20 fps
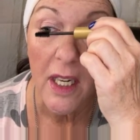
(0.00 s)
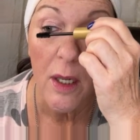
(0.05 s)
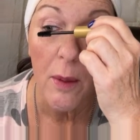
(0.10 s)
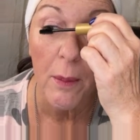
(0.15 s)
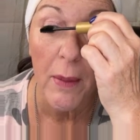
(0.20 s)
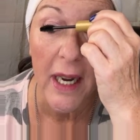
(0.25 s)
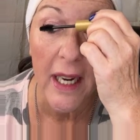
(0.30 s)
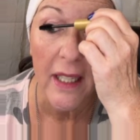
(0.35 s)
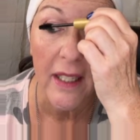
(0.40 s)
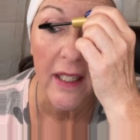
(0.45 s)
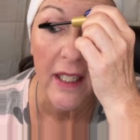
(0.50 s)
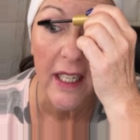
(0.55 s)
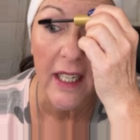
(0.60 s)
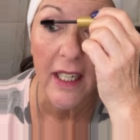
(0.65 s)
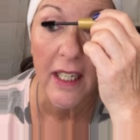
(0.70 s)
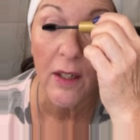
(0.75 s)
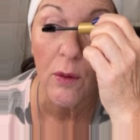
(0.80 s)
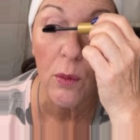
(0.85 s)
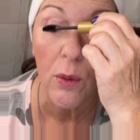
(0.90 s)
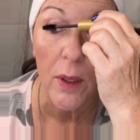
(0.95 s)
back
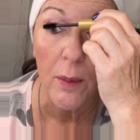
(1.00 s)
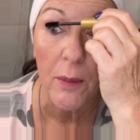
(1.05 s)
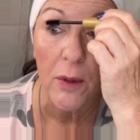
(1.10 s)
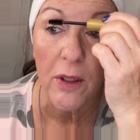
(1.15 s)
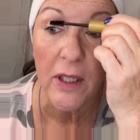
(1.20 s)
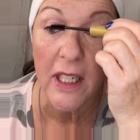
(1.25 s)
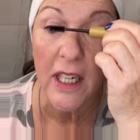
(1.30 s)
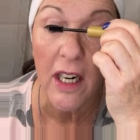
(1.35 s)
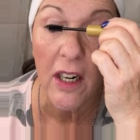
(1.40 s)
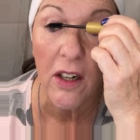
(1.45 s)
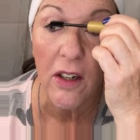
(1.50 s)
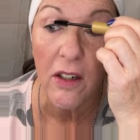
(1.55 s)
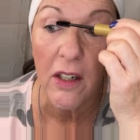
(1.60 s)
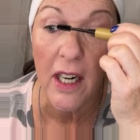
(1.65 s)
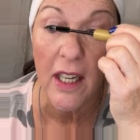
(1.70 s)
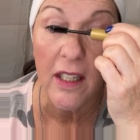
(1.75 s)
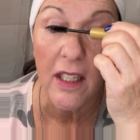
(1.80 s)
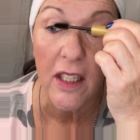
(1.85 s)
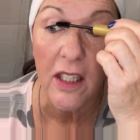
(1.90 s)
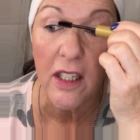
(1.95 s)
then. And one morning
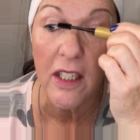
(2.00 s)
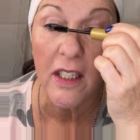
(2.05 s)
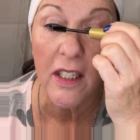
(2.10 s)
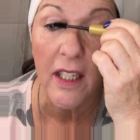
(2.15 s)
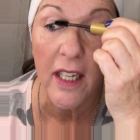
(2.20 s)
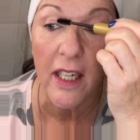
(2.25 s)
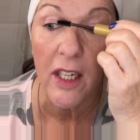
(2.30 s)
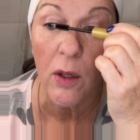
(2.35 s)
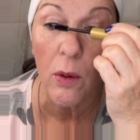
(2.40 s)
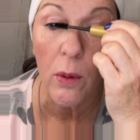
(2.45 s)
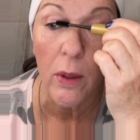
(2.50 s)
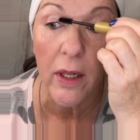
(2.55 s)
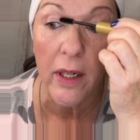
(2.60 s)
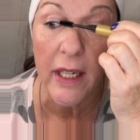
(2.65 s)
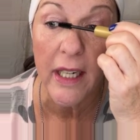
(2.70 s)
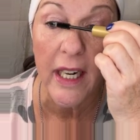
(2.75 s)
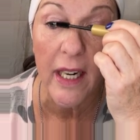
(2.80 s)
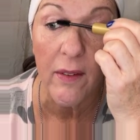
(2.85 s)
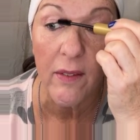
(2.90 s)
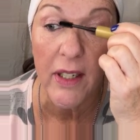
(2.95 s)
I couldn't think of where
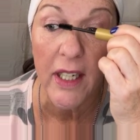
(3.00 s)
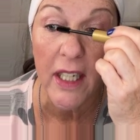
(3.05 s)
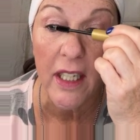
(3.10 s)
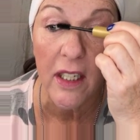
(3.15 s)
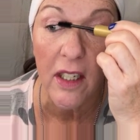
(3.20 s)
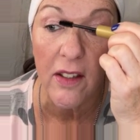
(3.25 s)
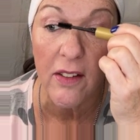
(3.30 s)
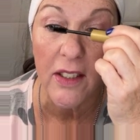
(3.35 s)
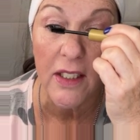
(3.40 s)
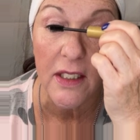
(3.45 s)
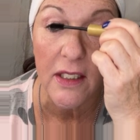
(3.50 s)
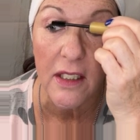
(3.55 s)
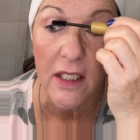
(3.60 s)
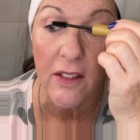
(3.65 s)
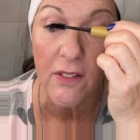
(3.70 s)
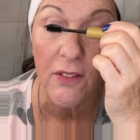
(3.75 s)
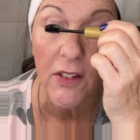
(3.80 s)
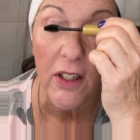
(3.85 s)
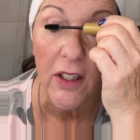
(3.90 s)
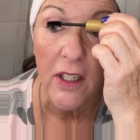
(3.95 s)
he kept getting all this
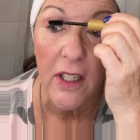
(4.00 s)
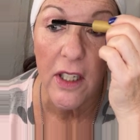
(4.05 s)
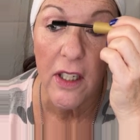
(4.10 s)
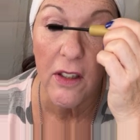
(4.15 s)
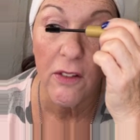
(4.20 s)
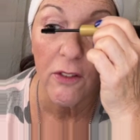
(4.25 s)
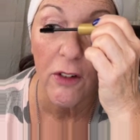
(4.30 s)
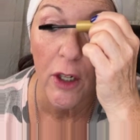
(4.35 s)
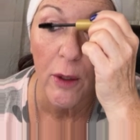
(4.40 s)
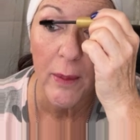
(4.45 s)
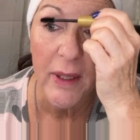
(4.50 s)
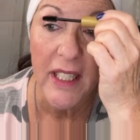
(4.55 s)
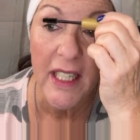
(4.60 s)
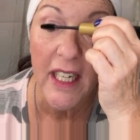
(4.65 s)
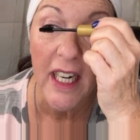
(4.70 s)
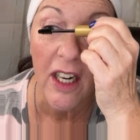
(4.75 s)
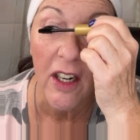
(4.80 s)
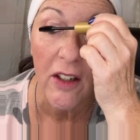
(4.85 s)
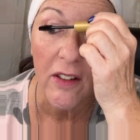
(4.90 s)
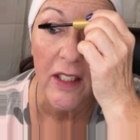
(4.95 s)
stuff from, and
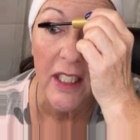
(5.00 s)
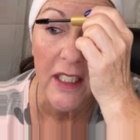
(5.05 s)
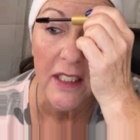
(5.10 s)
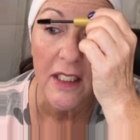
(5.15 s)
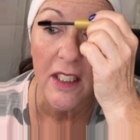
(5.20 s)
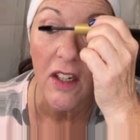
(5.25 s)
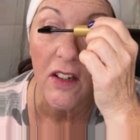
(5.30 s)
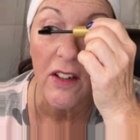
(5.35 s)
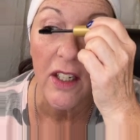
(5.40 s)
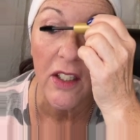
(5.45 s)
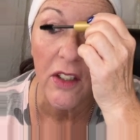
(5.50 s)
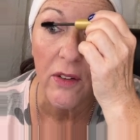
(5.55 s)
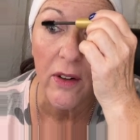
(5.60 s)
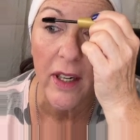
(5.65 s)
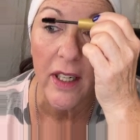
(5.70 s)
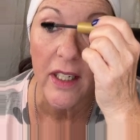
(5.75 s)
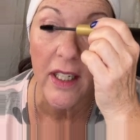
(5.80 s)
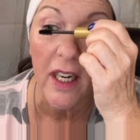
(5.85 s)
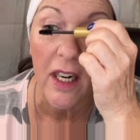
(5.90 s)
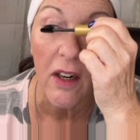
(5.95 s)
then I heard that song on the
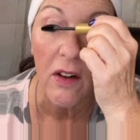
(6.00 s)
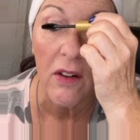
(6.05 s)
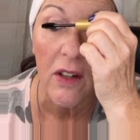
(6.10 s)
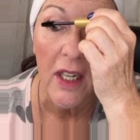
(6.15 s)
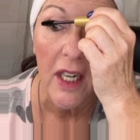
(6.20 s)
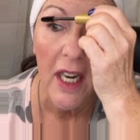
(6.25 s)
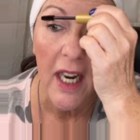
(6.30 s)
radio,